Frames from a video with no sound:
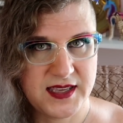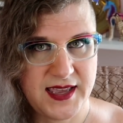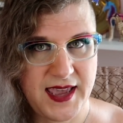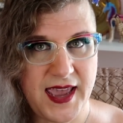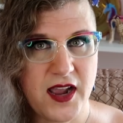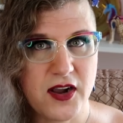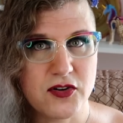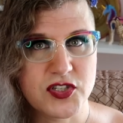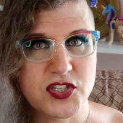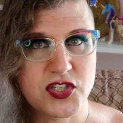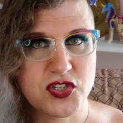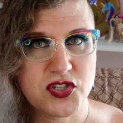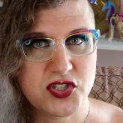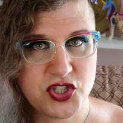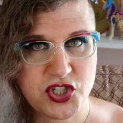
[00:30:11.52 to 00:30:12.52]
care
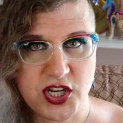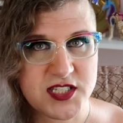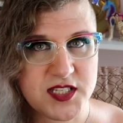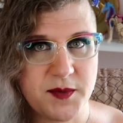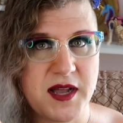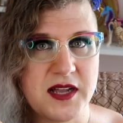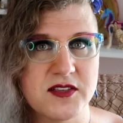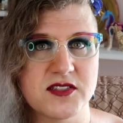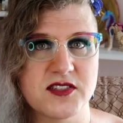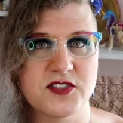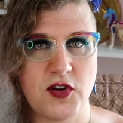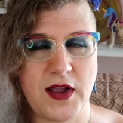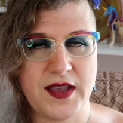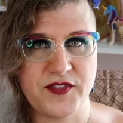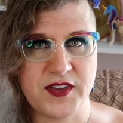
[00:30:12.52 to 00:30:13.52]
just about
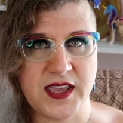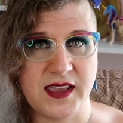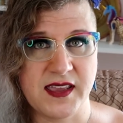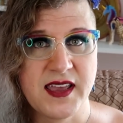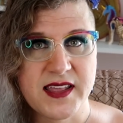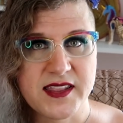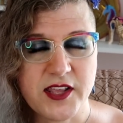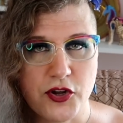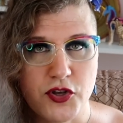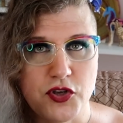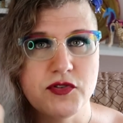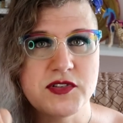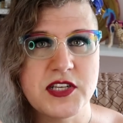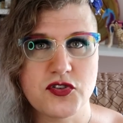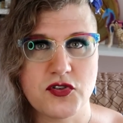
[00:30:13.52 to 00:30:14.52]
trafficking. They're
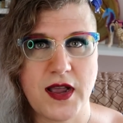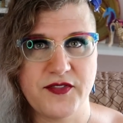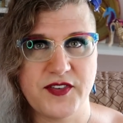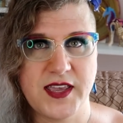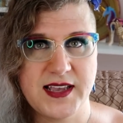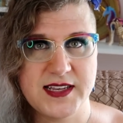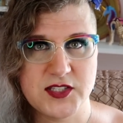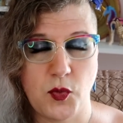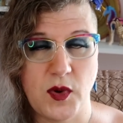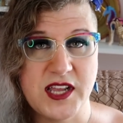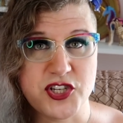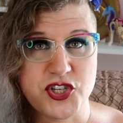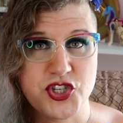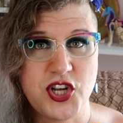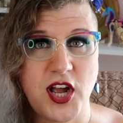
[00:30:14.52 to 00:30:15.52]
using trafficking as a way
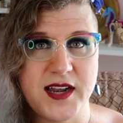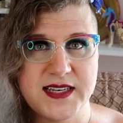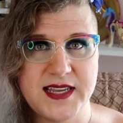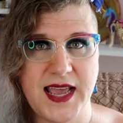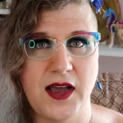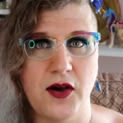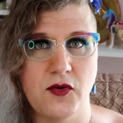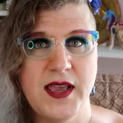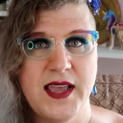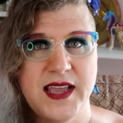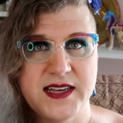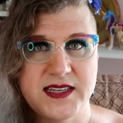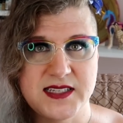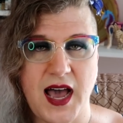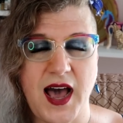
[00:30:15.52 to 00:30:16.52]
to shut down
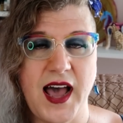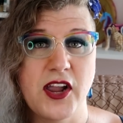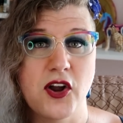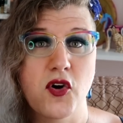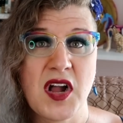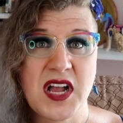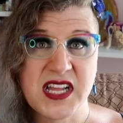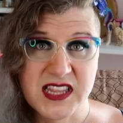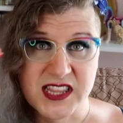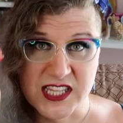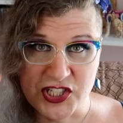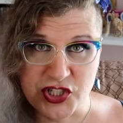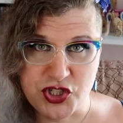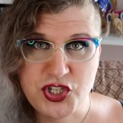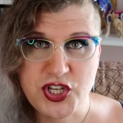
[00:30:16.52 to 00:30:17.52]
entire
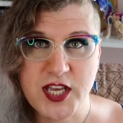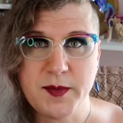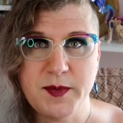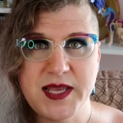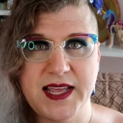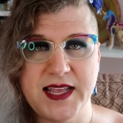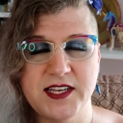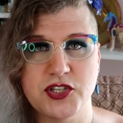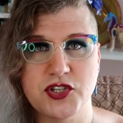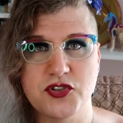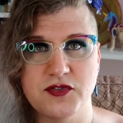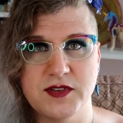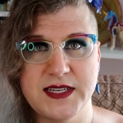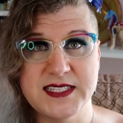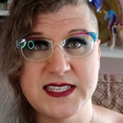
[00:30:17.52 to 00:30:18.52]
legitimate
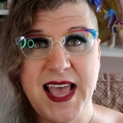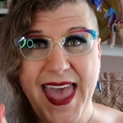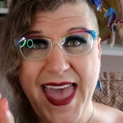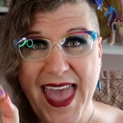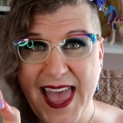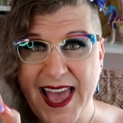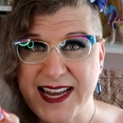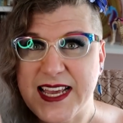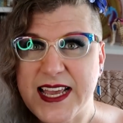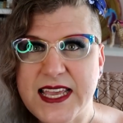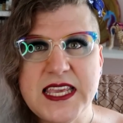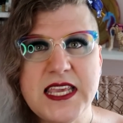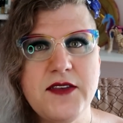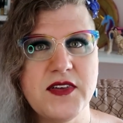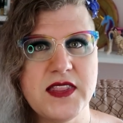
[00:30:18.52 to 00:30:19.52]
industries and
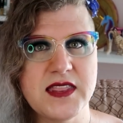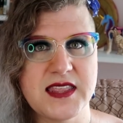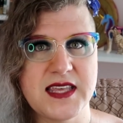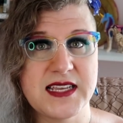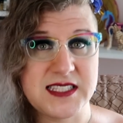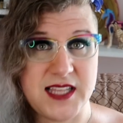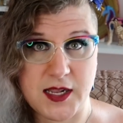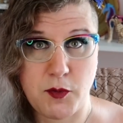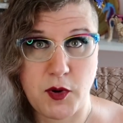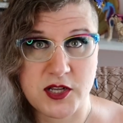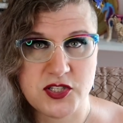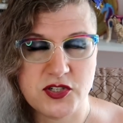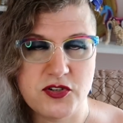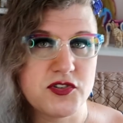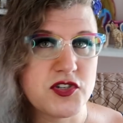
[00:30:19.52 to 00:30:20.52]
even things like
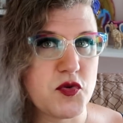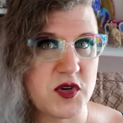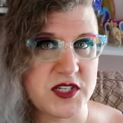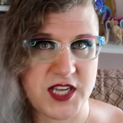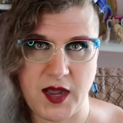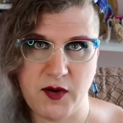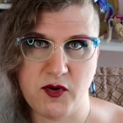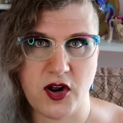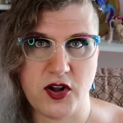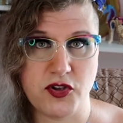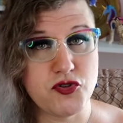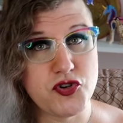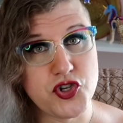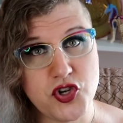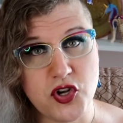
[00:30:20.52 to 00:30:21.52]
prostitution, which I would
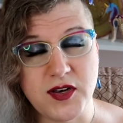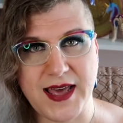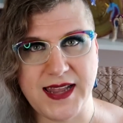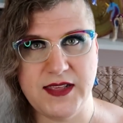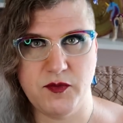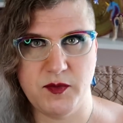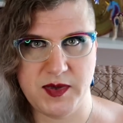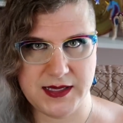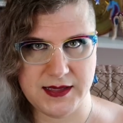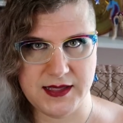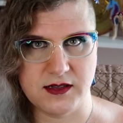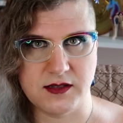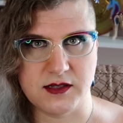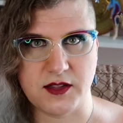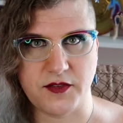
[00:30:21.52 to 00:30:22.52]
argue should not even be
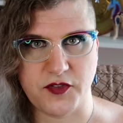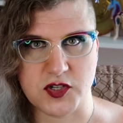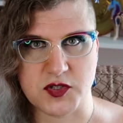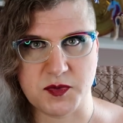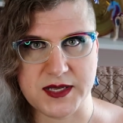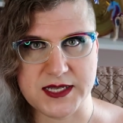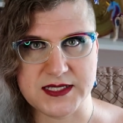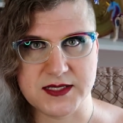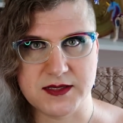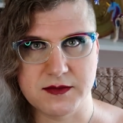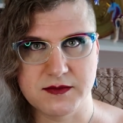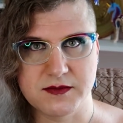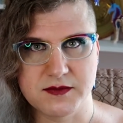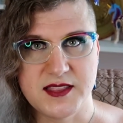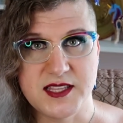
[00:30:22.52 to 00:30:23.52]
illegal in the first place.
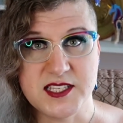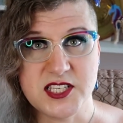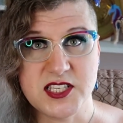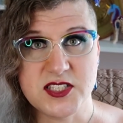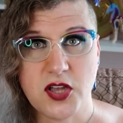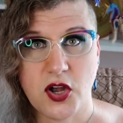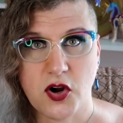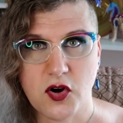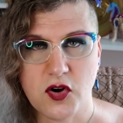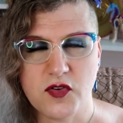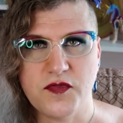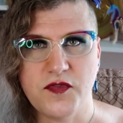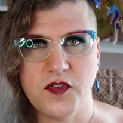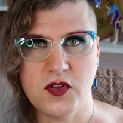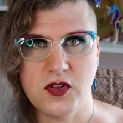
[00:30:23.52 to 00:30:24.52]
This is
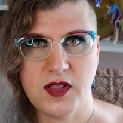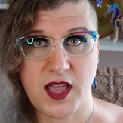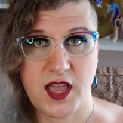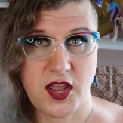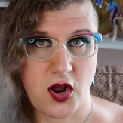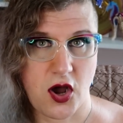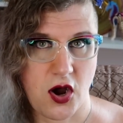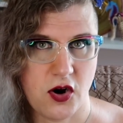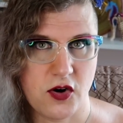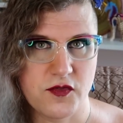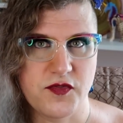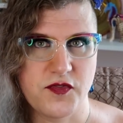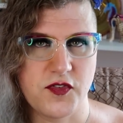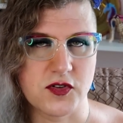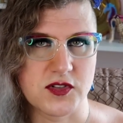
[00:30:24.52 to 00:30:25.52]
hurtful and
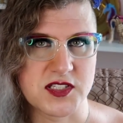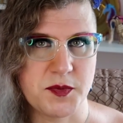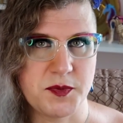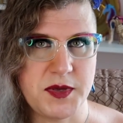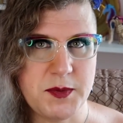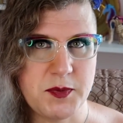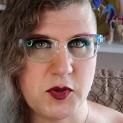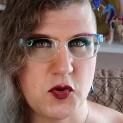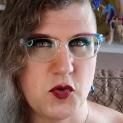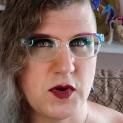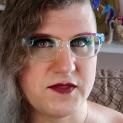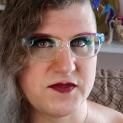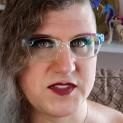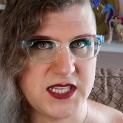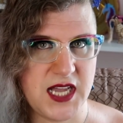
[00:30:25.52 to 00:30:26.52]
harmful to people who
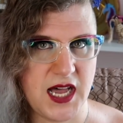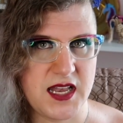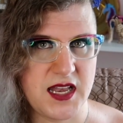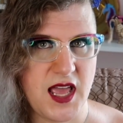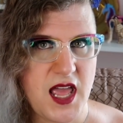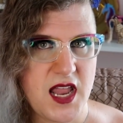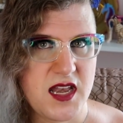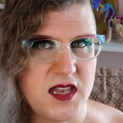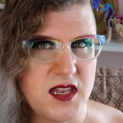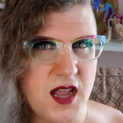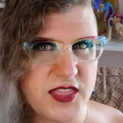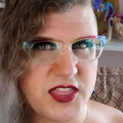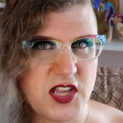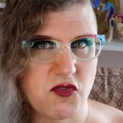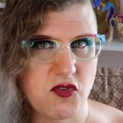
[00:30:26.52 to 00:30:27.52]
have done
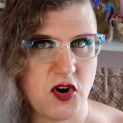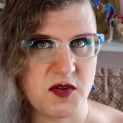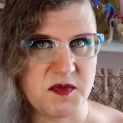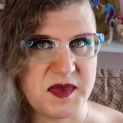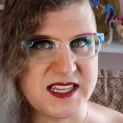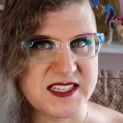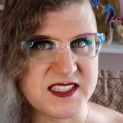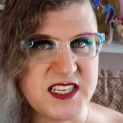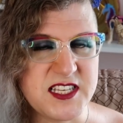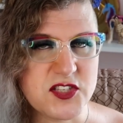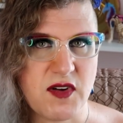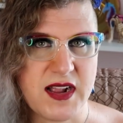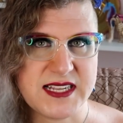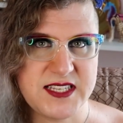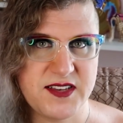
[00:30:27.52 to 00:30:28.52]
nothing wrong because these
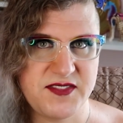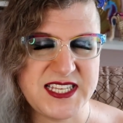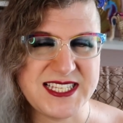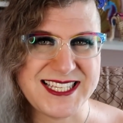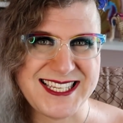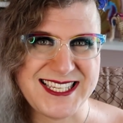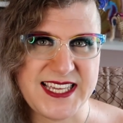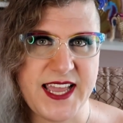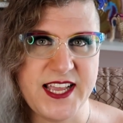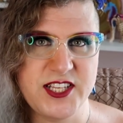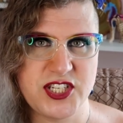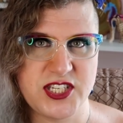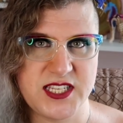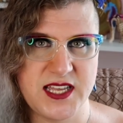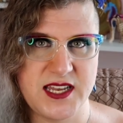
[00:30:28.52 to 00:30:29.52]
are activities
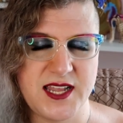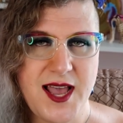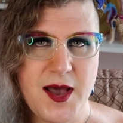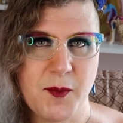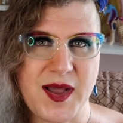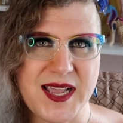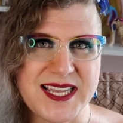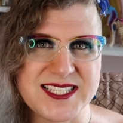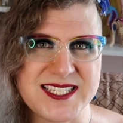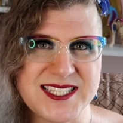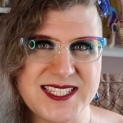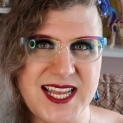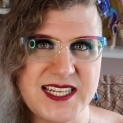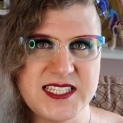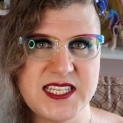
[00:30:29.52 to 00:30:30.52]
engaged in by
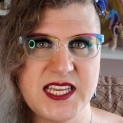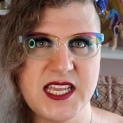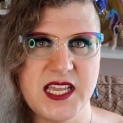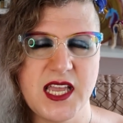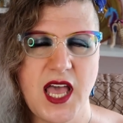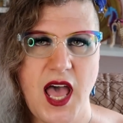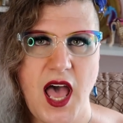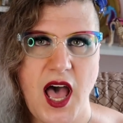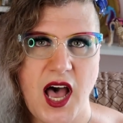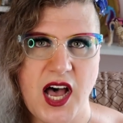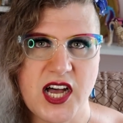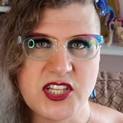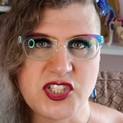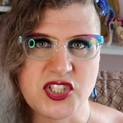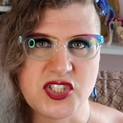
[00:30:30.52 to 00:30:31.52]
consenting
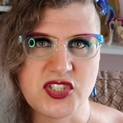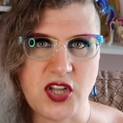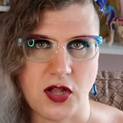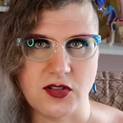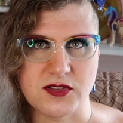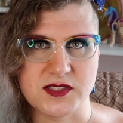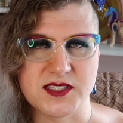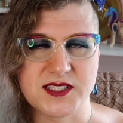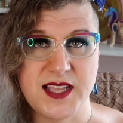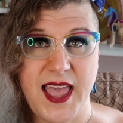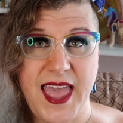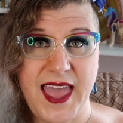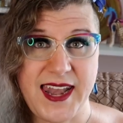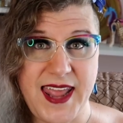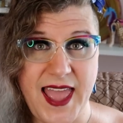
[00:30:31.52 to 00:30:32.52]
adults.
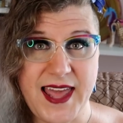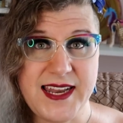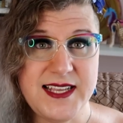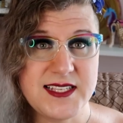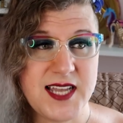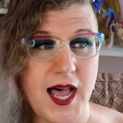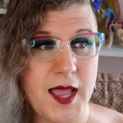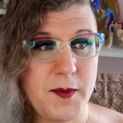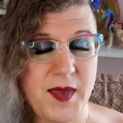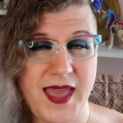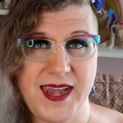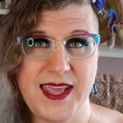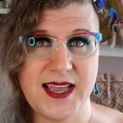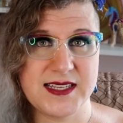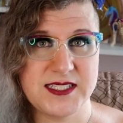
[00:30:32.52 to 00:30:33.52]
And anytime
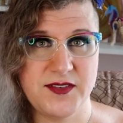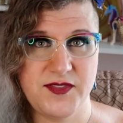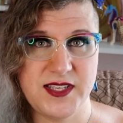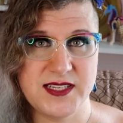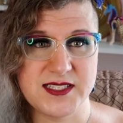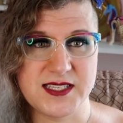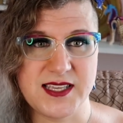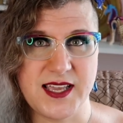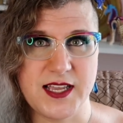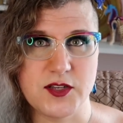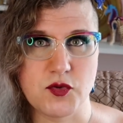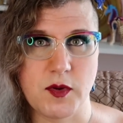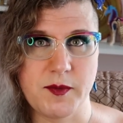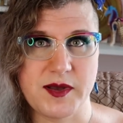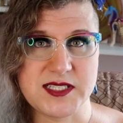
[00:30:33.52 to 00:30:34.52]
any activity is
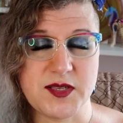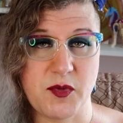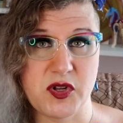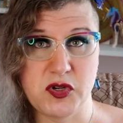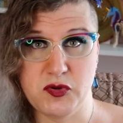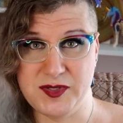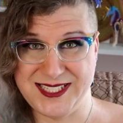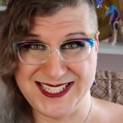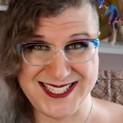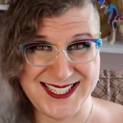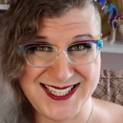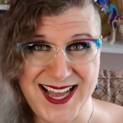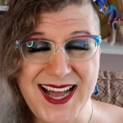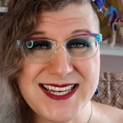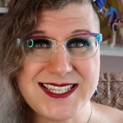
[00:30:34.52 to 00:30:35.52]
engaged in by someone who did
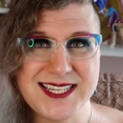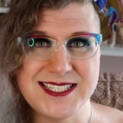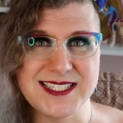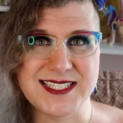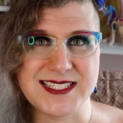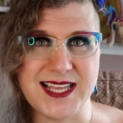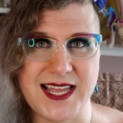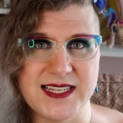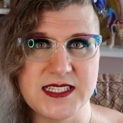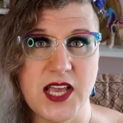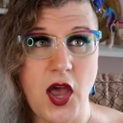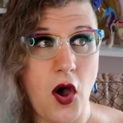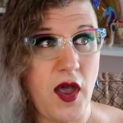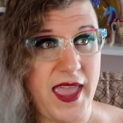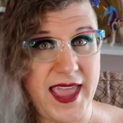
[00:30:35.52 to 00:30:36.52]
not consent
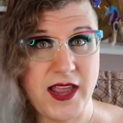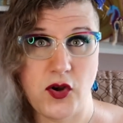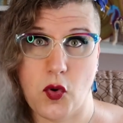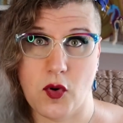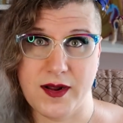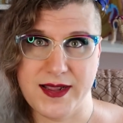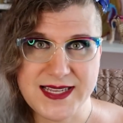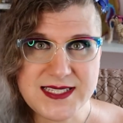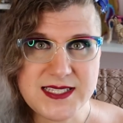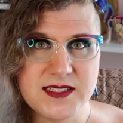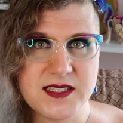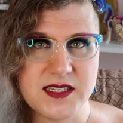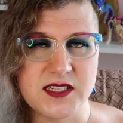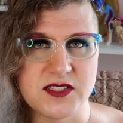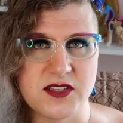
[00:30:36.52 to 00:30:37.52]
and or
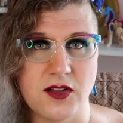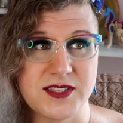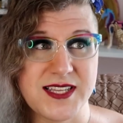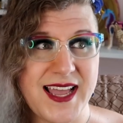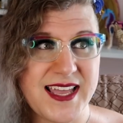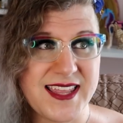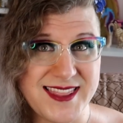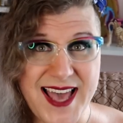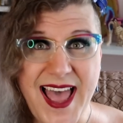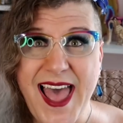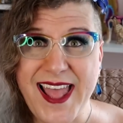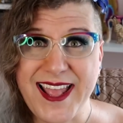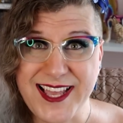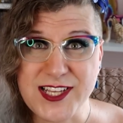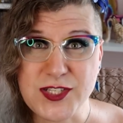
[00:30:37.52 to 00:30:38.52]
isn't an adult,
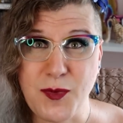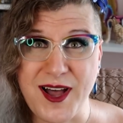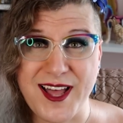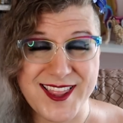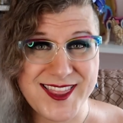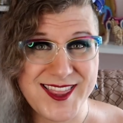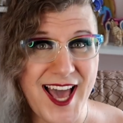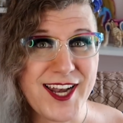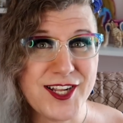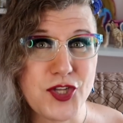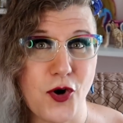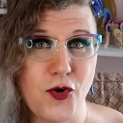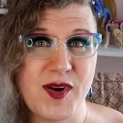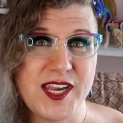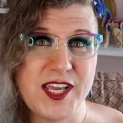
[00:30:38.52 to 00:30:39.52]
that, guess what? That is
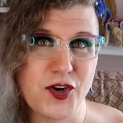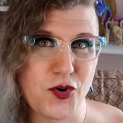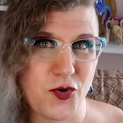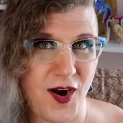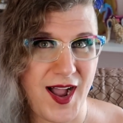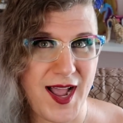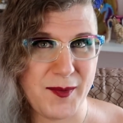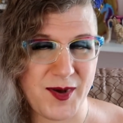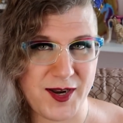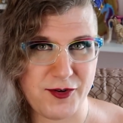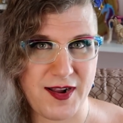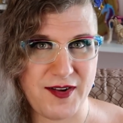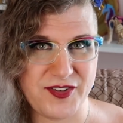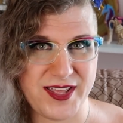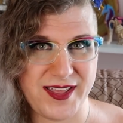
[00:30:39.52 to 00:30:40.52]
already a crime under
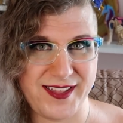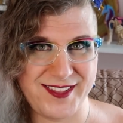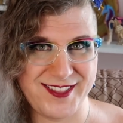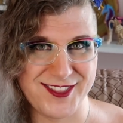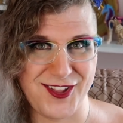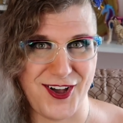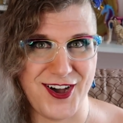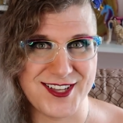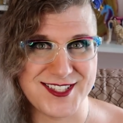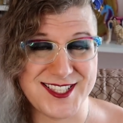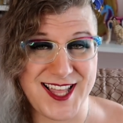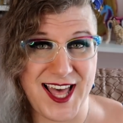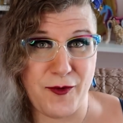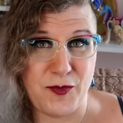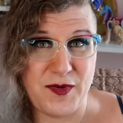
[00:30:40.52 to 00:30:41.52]
every laws
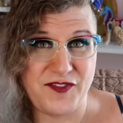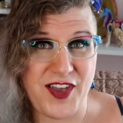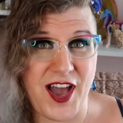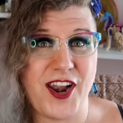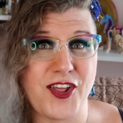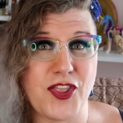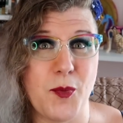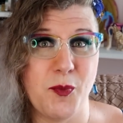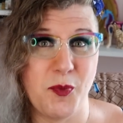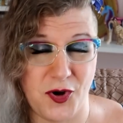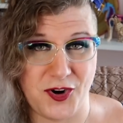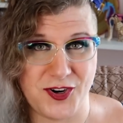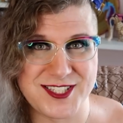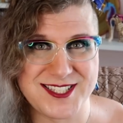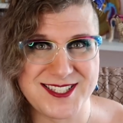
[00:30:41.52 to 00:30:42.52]
that we've got on the
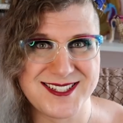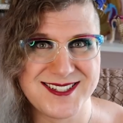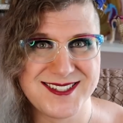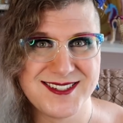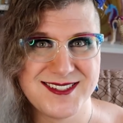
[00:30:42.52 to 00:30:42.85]
books.